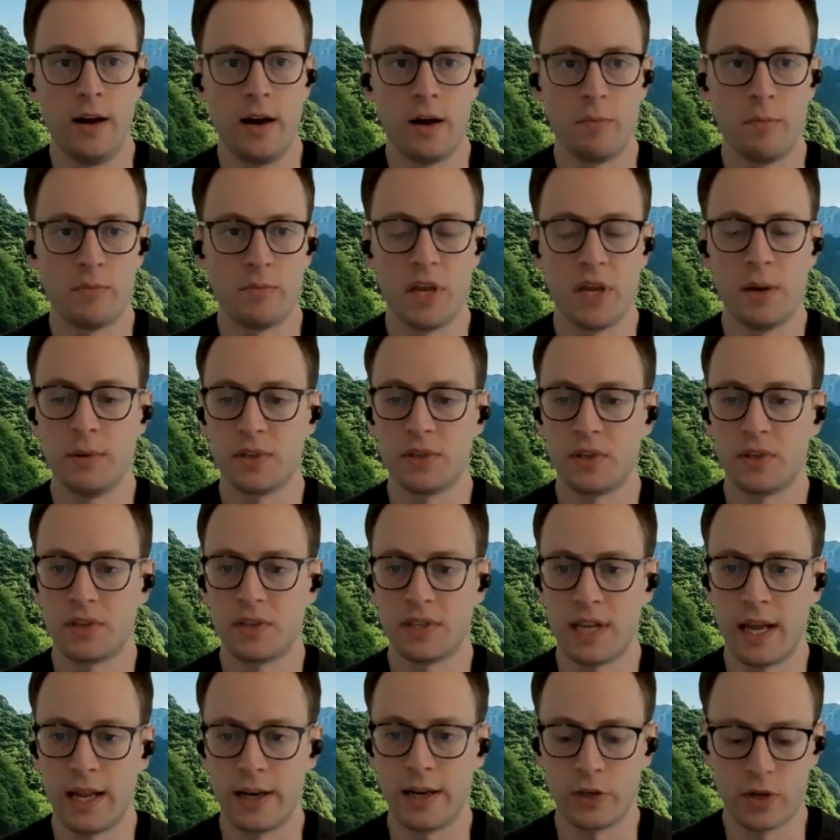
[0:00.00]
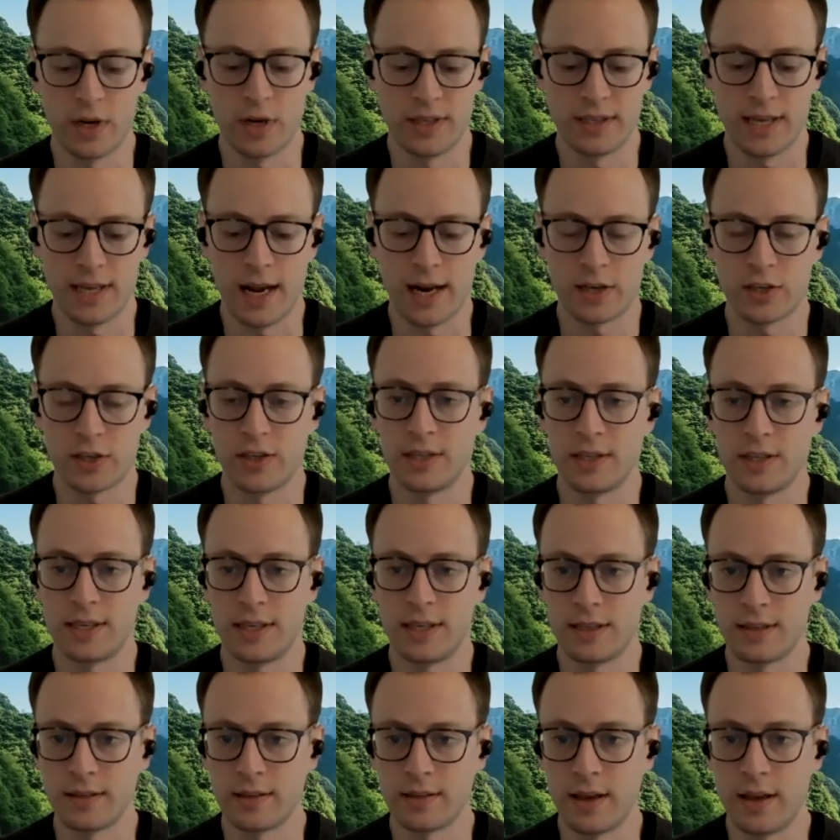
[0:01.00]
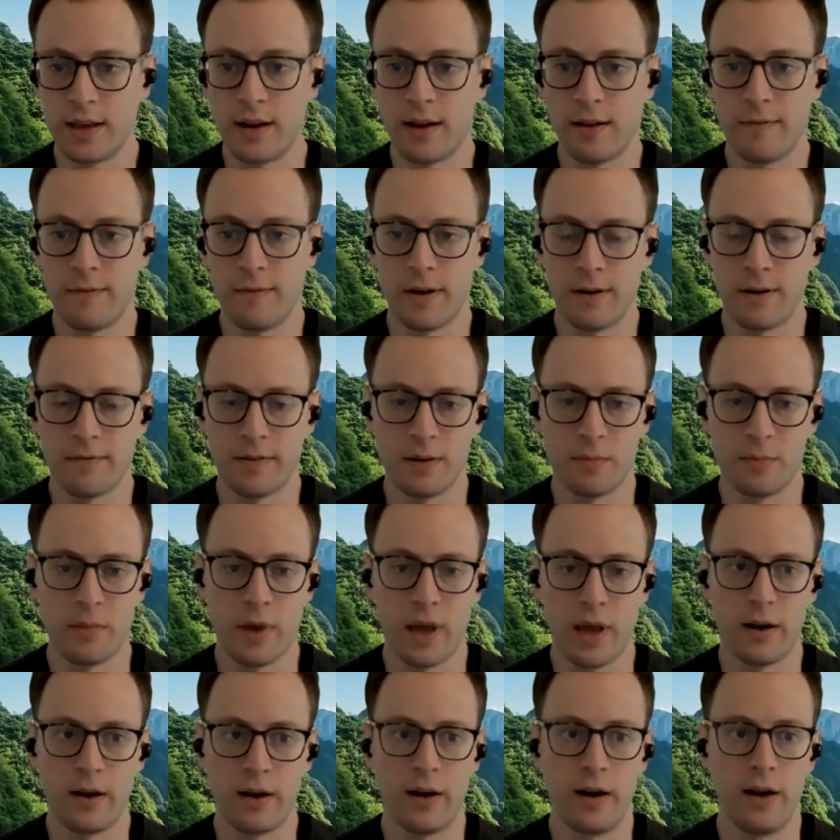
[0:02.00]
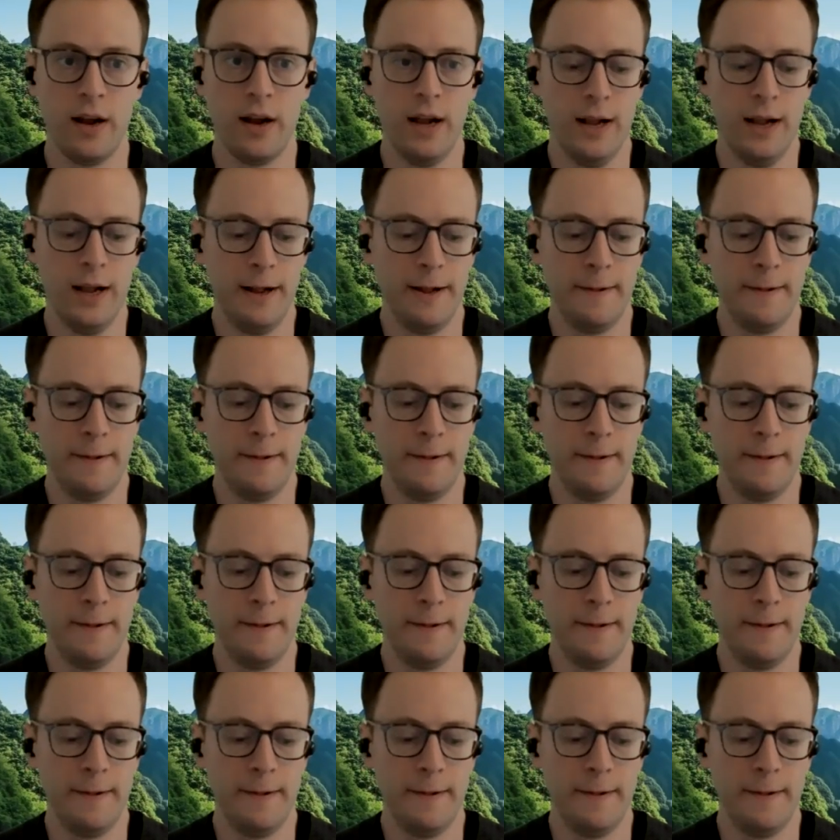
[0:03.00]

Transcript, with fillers: um, be able to send transactions easily in a verified manner.